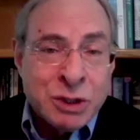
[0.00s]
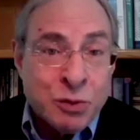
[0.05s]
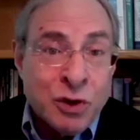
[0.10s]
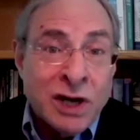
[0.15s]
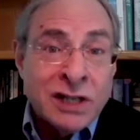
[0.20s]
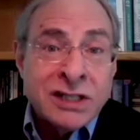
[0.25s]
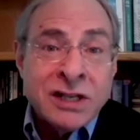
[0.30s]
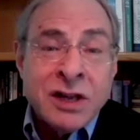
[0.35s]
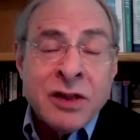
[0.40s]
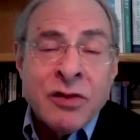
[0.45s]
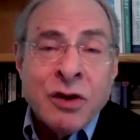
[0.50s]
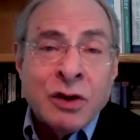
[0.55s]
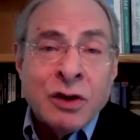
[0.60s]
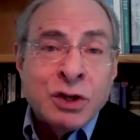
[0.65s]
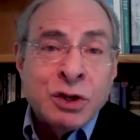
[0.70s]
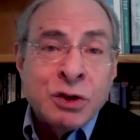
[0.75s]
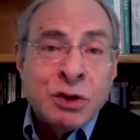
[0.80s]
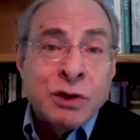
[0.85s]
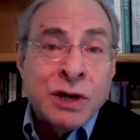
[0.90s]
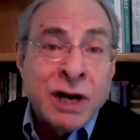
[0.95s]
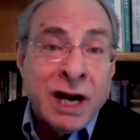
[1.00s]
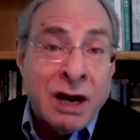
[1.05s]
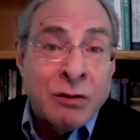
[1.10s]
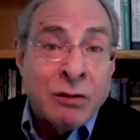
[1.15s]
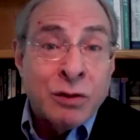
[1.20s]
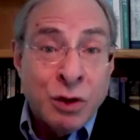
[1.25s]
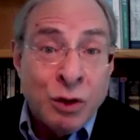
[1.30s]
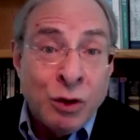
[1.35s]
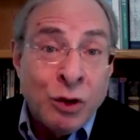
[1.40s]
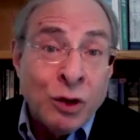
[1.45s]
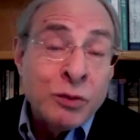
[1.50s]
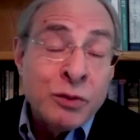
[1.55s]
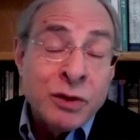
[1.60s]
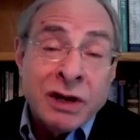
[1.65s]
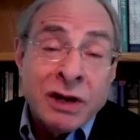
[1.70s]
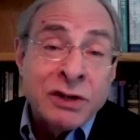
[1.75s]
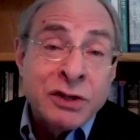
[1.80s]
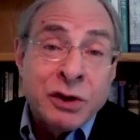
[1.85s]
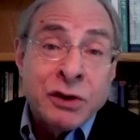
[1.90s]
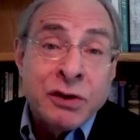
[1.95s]
surprised. I thought you were out cold
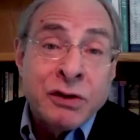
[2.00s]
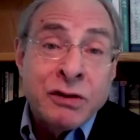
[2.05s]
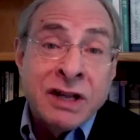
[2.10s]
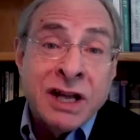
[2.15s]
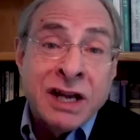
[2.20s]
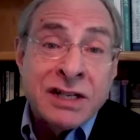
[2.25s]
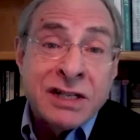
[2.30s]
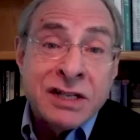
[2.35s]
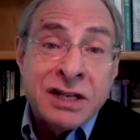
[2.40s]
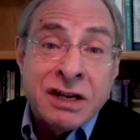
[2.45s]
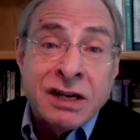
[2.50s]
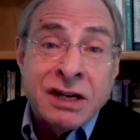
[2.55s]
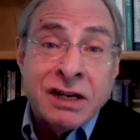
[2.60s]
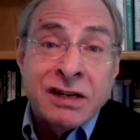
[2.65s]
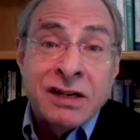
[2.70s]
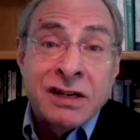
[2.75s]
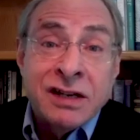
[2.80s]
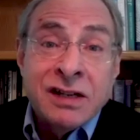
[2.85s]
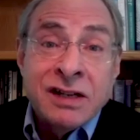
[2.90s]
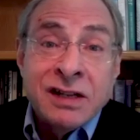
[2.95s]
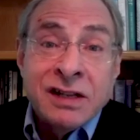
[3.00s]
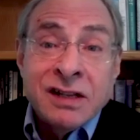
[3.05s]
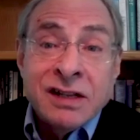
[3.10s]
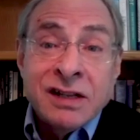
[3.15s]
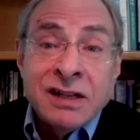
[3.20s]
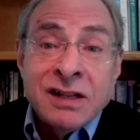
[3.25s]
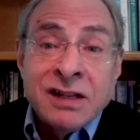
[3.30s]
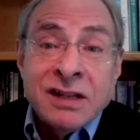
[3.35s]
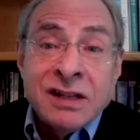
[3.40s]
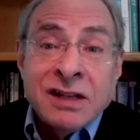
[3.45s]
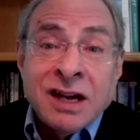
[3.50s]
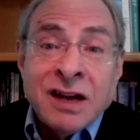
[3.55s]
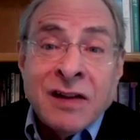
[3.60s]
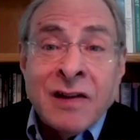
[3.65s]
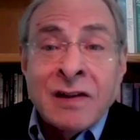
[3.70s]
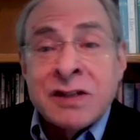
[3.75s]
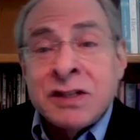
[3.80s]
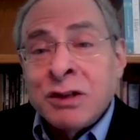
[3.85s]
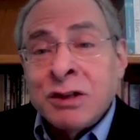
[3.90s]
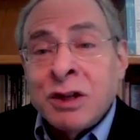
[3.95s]
when I saw you last night.
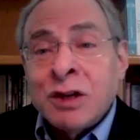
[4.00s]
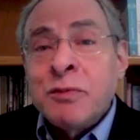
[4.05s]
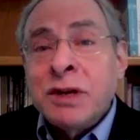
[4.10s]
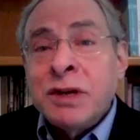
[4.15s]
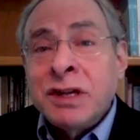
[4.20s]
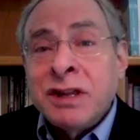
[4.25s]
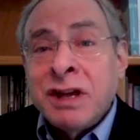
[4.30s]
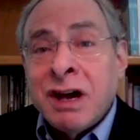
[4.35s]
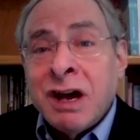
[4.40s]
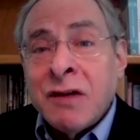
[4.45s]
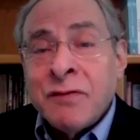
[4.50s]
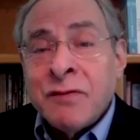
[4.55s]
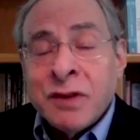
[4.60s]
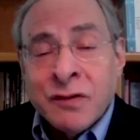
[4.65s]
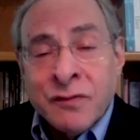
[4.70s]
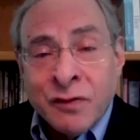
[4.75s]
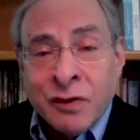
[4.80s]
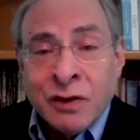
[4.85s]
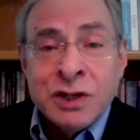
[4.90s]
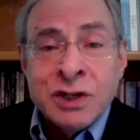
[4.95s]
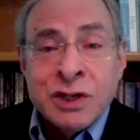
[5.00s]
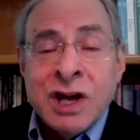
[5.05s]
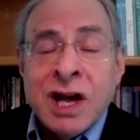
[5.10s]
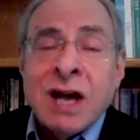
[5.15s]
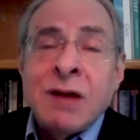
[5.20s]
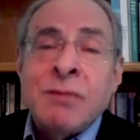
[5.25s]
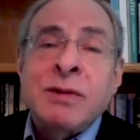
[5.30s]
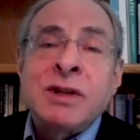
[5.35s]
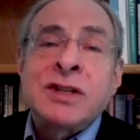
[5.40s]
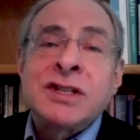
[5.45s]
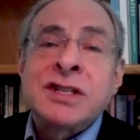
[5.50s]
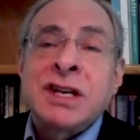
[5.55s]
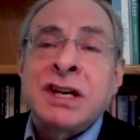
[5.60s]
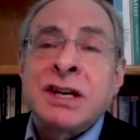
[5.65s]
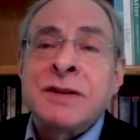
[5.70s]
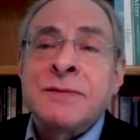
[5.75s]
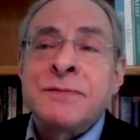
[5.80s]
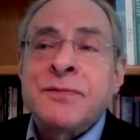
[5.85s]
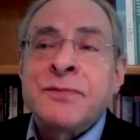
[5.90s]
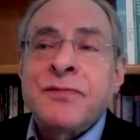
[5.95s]
And then she looked me in the eye for the first time and
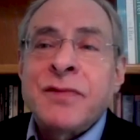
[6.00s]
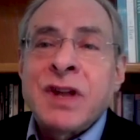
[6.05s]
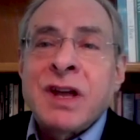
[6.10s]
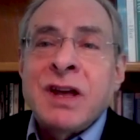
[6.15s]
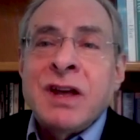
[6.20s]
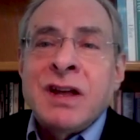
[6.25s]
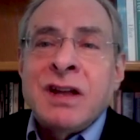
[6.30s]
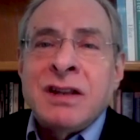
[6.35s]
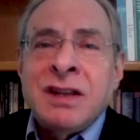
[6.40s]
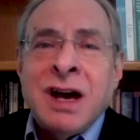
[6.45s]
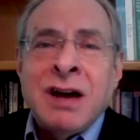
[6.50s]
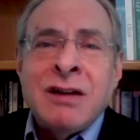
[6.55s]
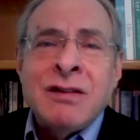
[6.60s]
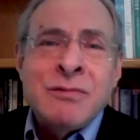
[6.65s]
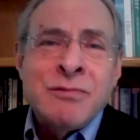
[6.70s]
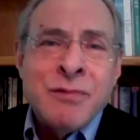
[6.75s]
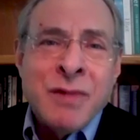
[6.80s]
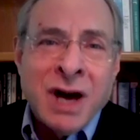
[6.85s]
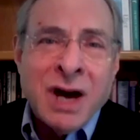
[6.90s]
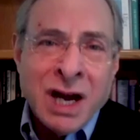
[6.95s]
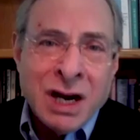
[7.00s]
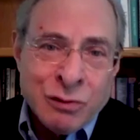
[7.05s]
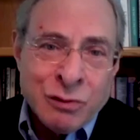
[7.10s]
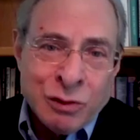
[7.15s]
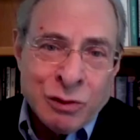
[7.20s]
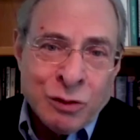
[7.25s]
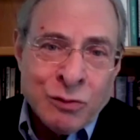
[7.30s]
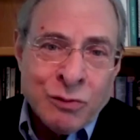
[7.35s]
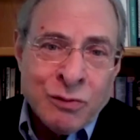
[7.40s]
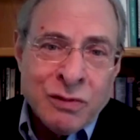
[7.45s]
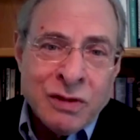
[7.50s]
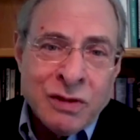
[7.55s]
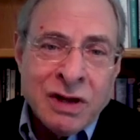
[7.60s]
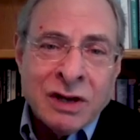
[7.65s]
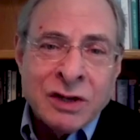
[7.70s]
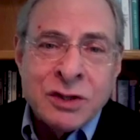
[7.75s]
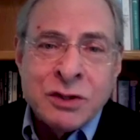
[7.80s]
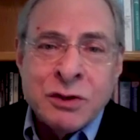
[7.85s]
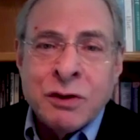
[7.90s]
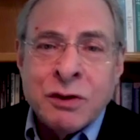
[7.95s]
said, Not in my room.
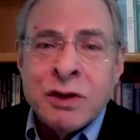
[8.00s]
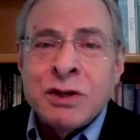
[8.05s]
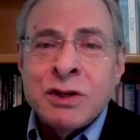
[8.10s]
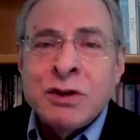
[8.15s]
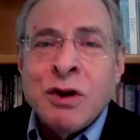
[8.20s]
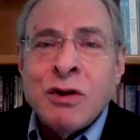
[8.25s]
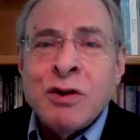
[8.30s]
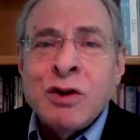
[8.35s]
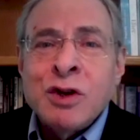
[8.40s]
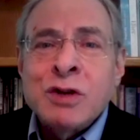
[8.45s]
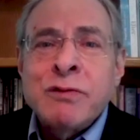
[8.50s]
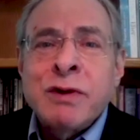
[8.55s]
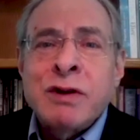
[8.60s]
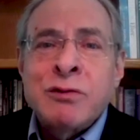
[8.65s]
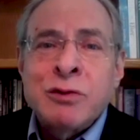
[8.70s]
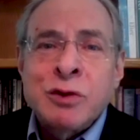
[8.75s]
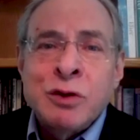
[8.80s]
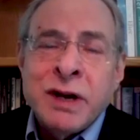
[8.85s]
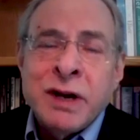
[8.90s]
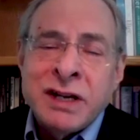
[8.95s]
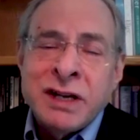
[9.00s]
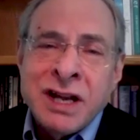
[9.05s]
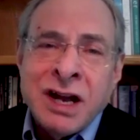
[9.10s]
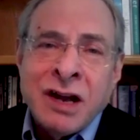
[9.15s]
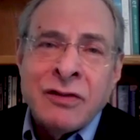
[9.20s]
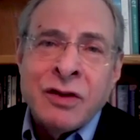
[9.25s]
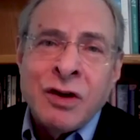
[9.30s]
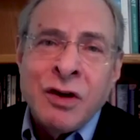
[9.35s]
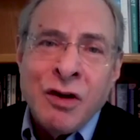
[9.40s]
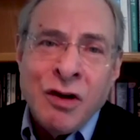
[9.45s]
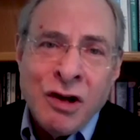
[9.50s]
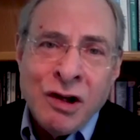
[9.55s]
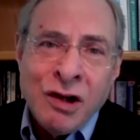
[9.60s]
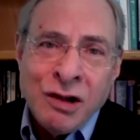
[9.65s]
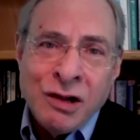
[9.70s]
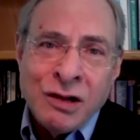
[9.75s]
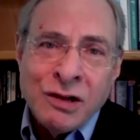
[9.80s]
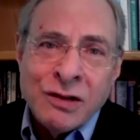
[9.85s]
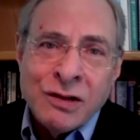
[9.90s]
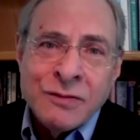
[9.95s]
I saw you talking to my roommate down the
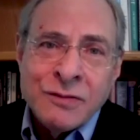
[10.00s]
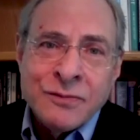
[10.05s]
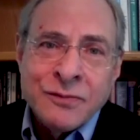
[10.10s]
hall.